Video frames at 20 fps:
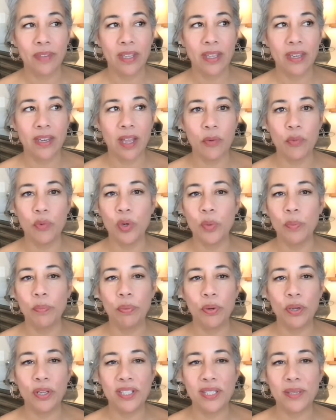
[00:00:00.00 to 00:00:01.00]
And I will
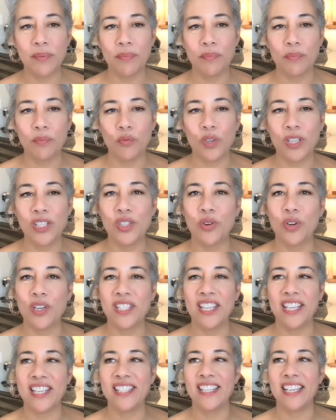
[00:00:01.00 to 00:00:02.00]
put some
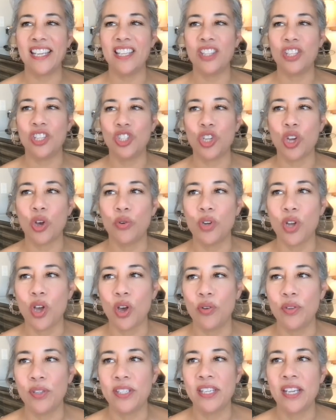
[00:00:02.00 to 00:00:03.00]
resources in the show
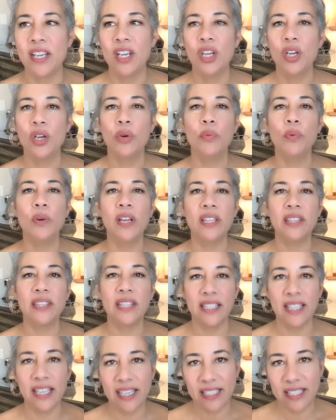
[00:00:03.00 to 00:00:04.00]
notes with the
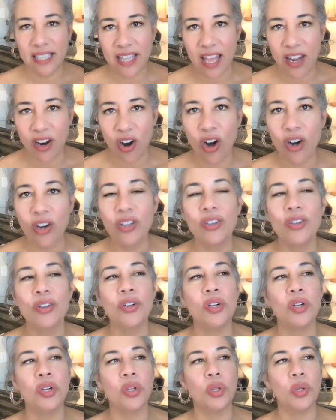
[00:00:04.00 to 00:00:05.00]
link to that
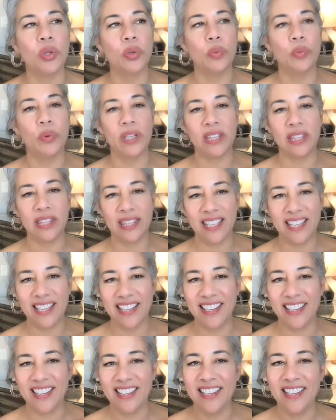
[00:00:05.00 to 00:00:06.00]
article, with
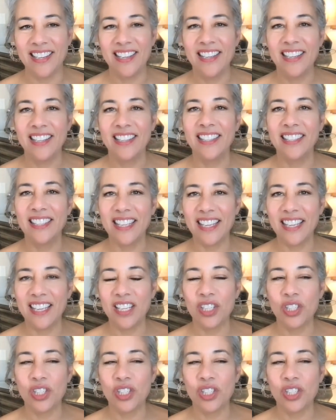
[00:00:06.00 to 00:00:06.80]
the link